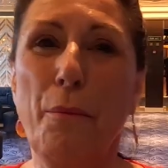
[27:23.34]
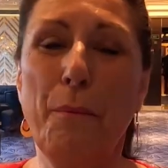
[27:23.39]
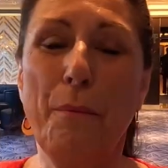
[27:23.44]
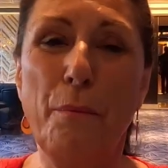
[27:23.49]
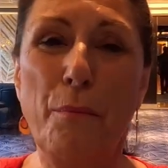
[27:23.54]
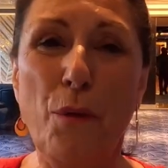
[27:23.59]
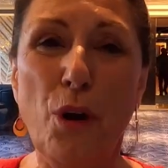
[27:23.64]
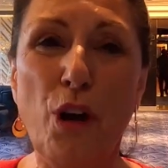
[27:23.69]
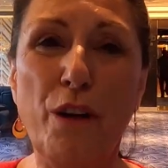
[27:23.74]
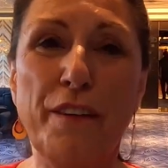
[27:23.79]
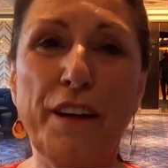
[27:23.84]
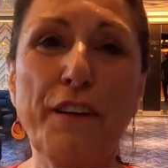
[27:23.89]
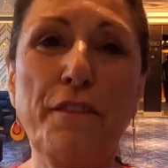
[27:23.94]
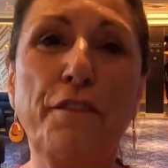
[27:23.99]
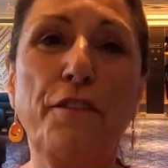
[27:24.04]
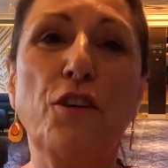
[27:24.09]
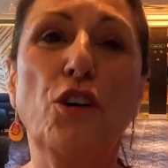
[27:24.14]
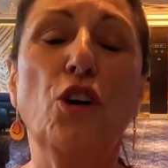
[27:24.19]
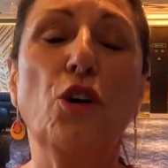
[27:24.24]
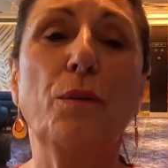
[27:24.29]
Moving
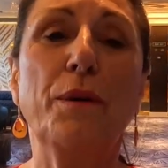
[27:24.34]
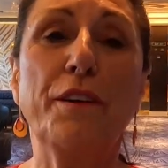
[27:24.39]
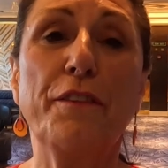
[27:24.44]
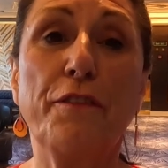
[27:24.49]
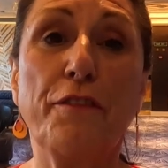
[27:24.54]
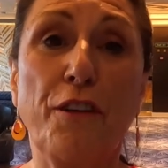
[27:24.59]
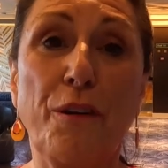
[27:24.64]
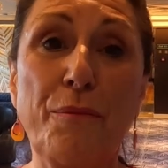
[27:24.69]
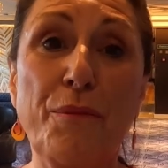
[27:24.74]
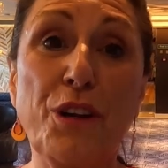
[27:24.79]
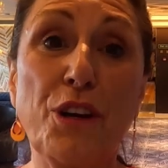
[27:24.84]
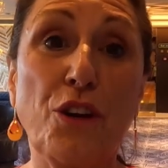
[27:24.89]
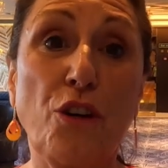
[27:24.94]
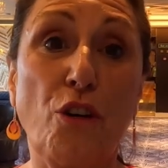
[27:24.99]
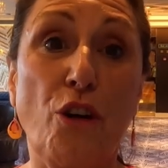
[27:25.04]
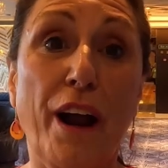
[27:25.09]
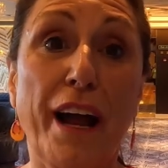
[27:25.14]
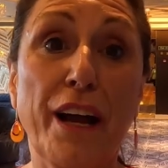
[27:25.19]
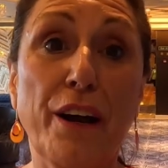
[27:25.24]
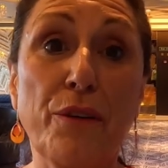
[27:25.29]
forward from the
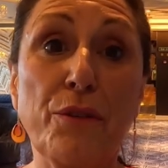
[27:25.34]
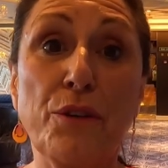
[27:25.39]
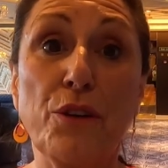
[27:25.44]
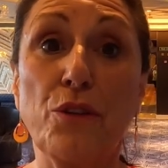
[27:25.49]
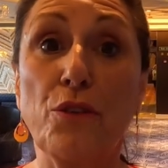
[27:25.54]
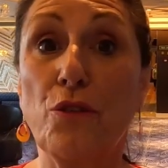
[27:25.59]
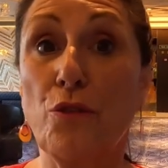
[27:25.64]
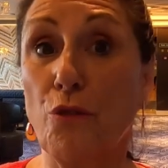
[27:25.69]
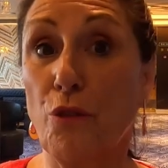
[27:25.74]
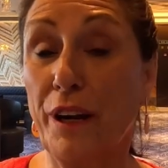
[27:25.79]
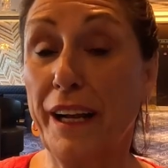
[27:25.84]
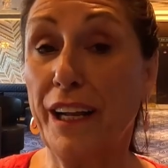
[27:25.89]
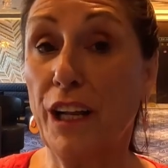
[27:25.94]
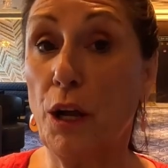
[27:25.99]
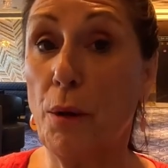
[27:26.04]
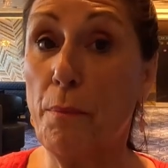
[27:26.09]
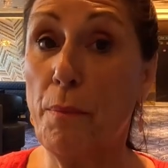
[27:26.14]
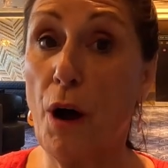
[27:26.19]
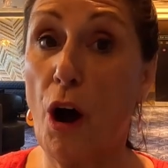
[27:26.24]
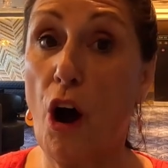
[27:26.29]
Crown
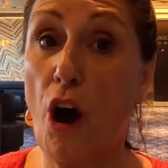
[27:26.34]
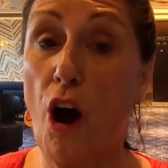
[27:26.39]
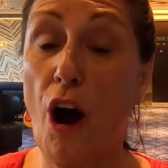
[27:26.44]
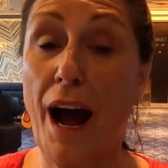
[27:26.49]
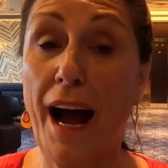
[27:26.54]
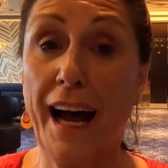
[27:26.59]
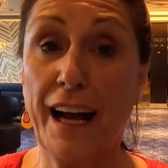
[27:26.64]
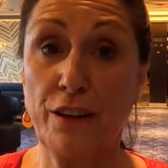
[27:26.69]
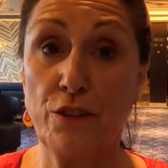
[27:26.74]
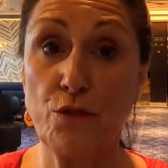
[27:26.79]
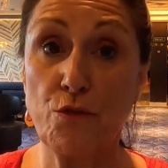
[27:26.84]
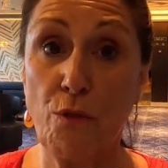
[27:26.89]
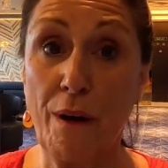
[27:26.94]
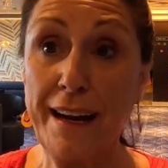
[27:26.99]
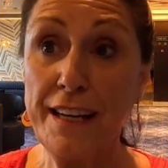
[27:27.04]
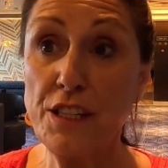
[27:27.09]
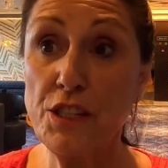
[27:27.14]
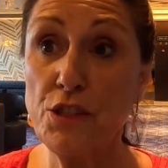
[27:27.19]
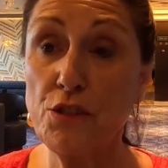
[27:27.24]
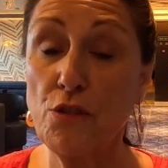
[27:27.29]
Grill Bar and
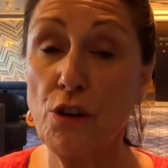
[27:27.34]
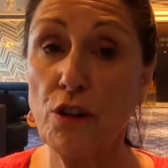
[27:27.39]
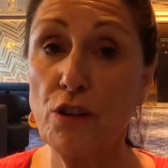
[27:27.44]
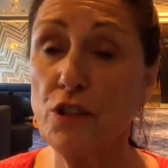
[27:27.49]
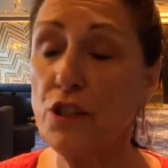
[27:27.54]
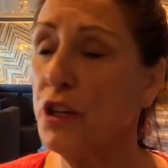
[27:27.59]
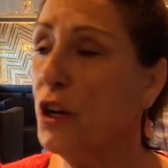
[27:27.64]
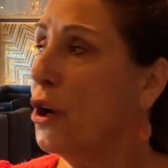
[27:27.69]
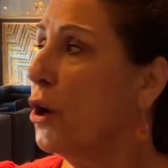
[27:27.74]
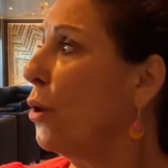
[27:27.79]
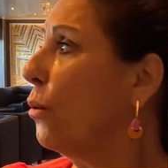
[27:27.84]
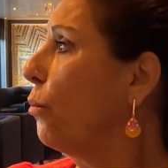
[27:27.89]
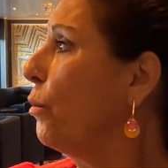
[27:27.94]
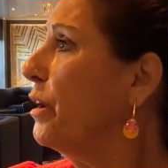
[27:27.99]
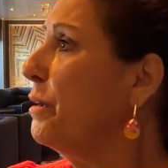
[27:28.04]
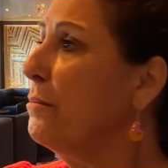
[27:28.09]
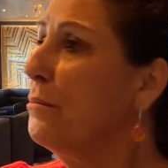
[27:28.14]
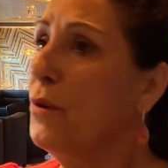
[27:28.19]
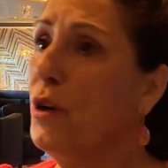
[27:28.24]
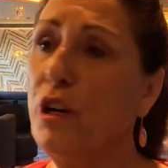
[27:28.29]
Restaurant,
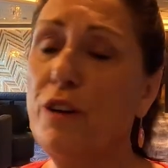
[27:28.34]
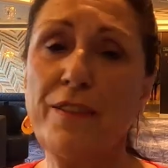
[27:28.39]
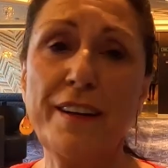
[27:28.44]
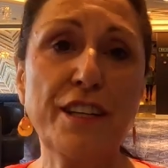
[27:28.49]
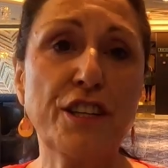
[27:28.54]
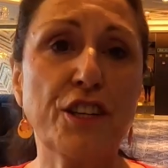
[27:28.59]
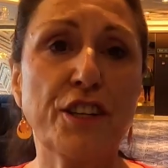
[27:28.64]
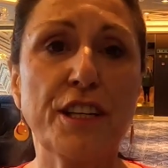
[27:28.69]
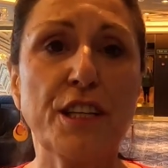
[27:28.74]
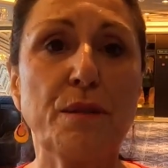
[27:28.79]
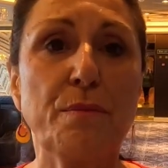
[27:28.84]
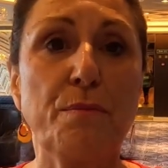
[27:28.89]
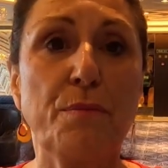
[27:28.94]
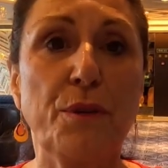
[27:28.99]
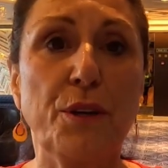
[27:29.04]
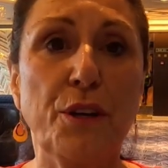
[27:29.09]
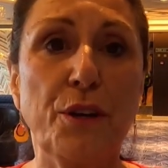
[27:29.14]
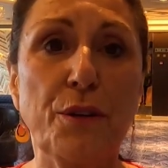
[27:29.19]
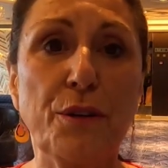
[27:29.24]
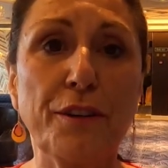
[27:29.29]
we move into this
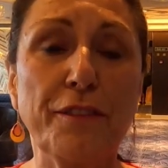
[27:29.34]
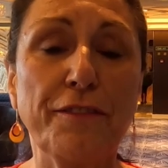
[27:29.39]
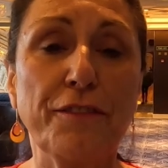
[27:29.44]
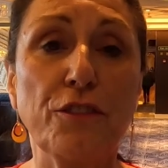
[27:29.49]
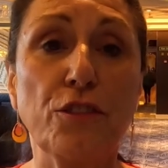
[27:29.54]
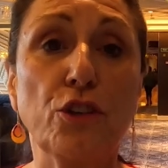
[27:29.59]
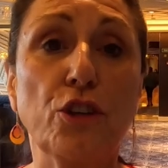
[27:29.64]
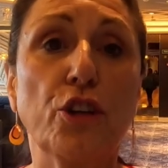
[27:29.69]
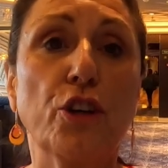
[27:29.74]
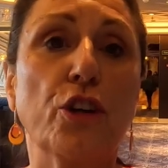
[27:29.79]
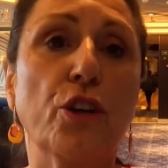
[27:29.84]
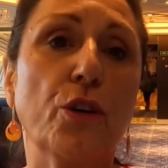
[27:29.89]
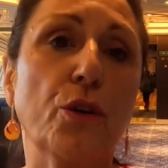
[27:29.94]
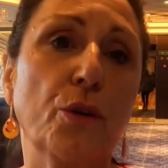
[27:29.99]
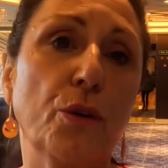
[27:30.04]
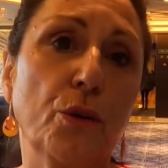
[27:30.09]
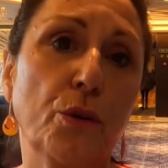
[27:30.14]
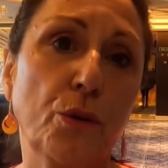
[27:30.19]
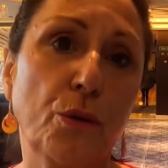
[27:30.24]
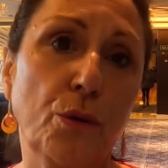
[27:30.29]
beautiful,
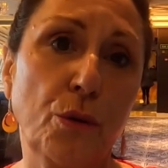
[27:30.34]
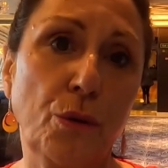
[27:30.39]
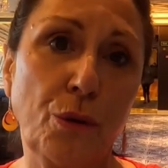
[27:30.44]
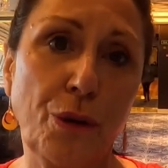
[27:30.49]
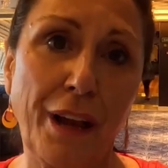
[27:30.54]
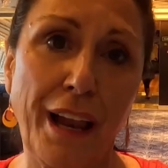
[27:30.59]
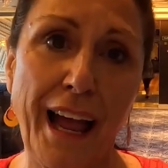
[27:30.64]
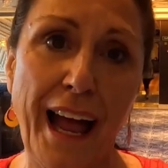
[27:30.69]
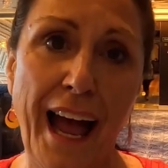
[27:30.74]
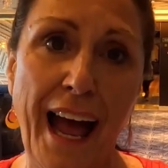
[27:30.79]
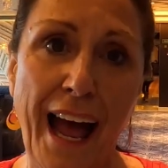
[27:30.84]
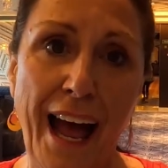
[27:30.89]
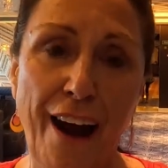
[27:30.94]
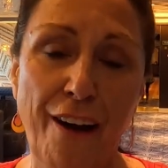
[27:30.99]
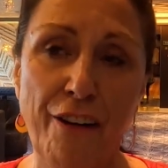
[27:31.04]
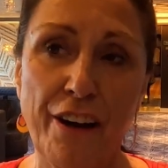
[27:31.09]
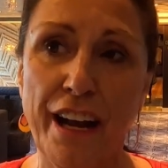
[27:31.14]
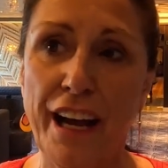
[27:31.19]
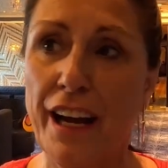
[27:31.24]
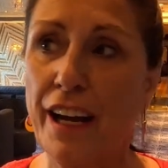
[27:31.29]
cool
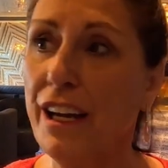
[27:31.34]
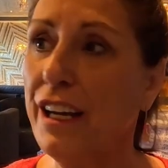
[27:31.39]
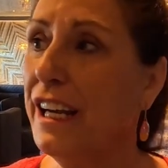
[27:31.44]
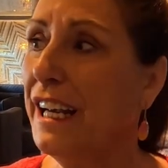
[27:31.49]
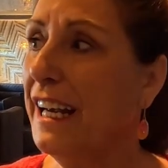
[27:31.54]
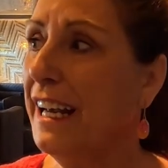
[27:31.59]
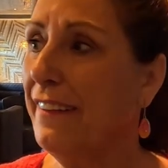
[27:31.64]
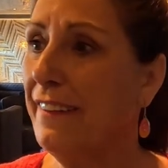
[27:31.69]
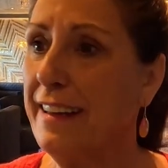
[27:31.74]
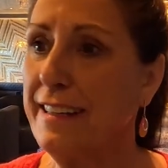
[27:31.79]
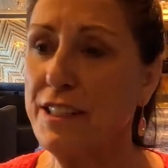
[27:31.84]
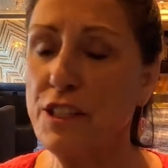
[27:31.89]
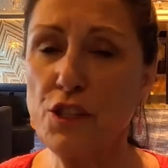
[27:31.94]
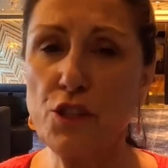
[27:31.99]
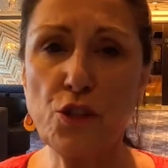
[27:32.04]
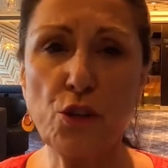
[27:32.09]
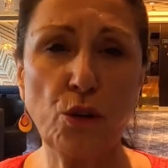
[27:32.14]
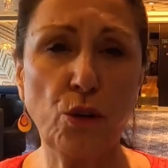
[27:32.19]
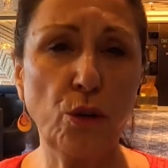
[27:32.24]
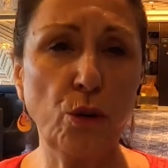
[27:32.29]
area. This
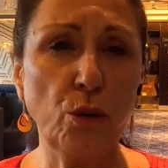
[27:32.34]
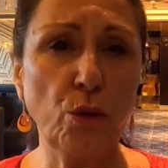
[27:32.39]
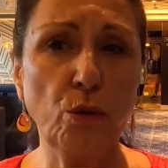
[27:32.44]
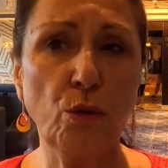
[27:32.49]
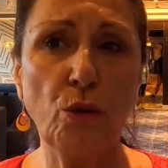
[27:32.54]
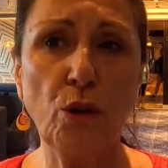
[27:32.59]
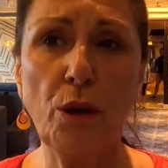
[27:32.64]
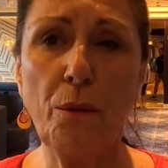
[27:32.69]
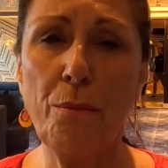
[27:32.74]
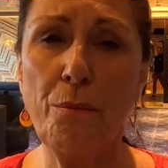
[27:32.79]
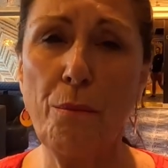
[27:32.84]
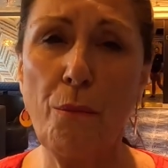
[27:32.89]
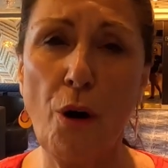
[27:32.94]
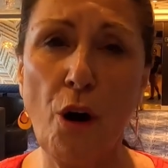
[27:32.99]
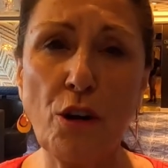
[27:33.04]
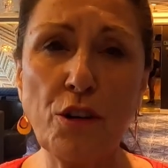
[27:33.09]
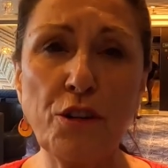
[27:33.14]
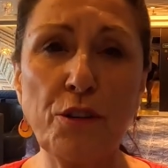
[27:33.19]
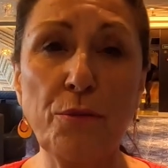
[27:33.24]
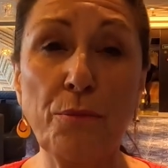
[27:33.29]
is cool,
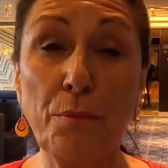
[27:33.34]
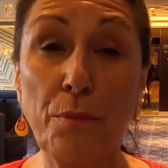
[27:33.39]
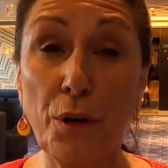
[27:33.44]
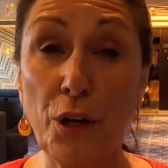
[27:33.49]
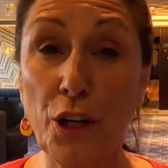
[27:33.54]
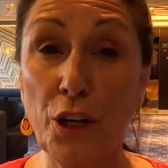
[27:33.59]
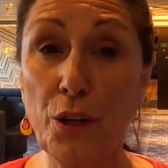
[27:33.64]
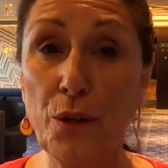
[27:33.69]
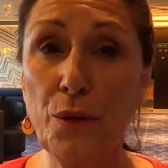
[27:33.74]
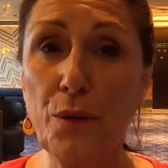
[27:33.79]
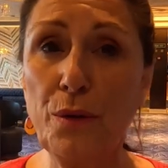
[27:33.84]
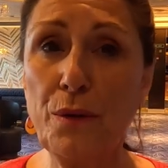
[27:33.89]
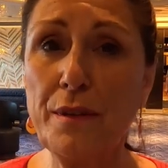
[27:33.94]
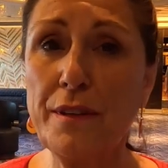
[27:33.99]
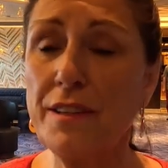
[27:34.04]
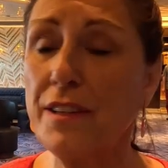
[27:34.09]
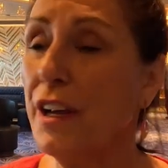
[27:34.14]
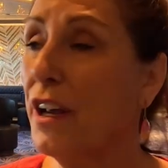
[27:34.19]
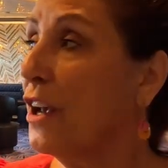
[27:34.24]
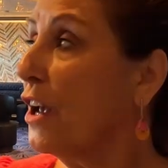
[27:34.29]
modern
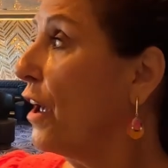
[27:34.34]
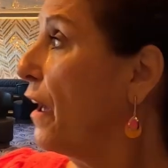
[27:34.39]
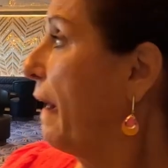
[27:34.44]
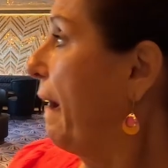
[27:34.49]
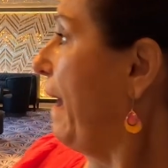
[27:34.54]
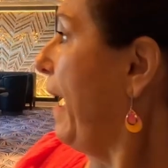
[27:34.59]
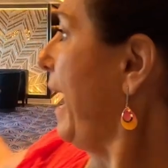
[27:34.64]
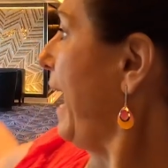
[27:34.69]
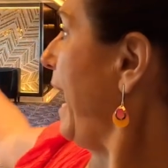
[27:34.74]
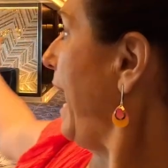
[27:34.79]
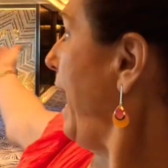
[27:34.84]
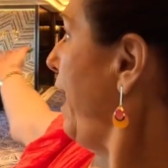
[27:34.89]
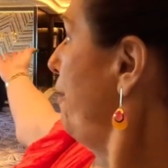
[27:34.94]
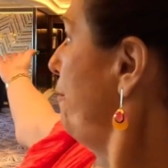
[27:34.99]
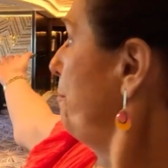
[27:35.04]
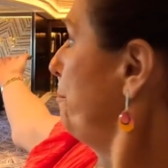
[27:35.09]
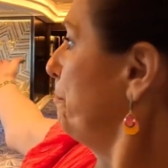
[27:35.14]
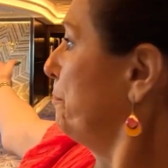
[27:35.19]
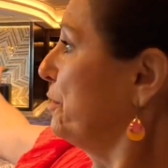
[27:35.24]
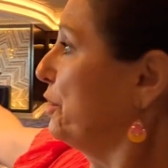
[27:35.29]
blues.
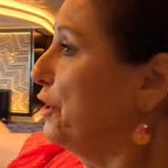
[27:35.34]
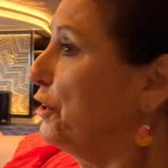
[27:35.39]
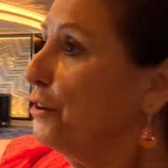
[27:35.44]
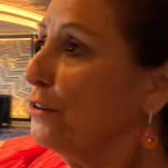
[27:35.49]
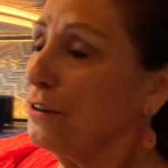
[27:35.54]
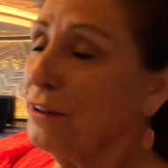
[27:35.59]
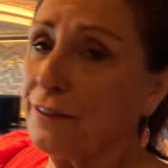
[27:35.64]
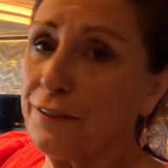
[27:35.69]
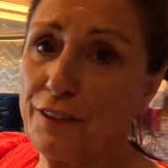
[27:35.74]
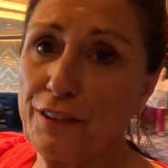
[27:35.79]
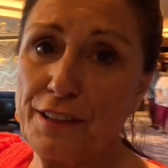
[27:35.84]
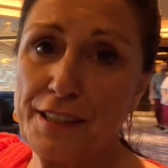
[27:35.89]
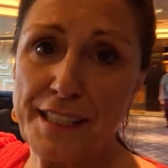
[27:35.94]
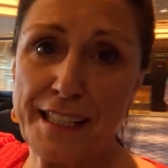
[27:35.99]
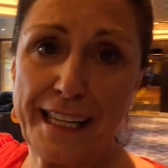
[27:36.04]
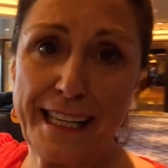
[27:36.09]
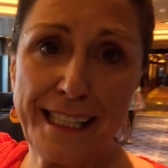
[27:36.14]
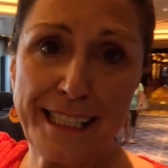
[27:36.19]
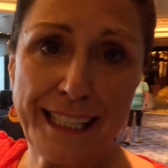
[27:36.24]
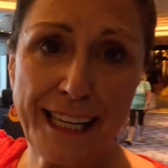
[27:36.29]
Beautiful
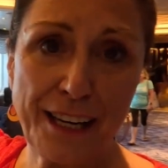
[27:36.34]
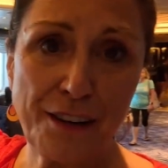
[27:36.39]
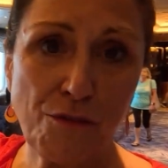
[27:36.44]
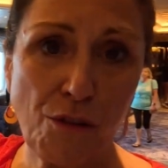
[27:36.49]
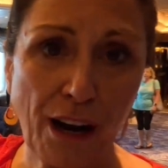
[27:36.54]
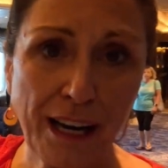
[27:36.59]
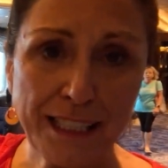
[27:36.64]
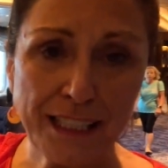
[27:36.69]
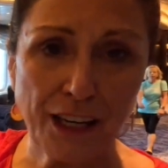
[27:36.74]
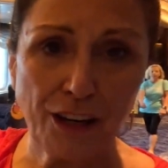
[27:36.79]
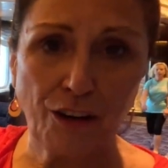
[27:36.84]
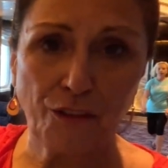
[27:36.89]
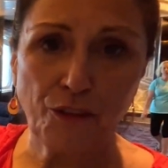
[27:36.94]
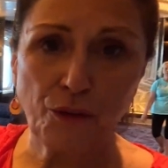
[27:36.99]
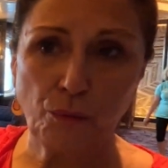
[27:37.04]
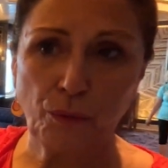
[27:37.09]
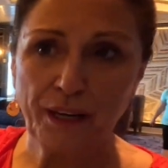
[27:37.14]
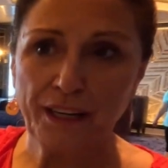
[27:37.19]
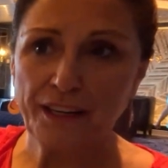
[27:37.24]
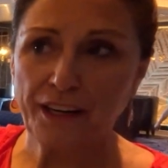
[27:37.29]
seating right along
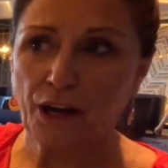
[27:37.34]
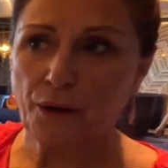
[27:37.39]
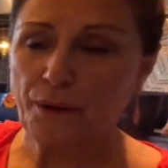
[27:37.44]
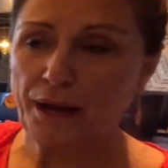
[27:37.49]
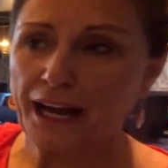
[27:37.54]
the window